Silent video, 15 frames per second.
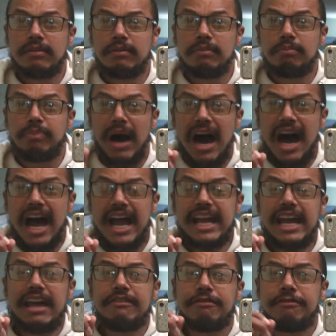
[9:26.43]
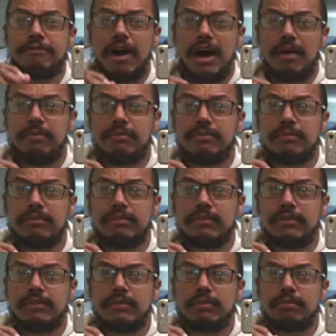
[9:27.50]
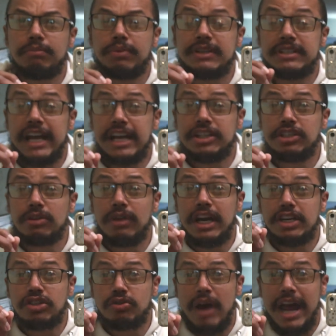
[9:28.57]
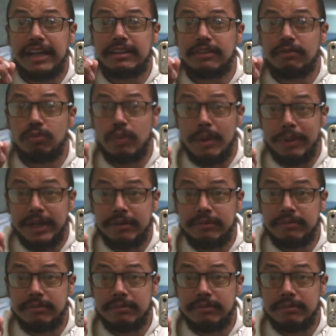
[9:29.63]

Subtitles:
by and from potential attractive women.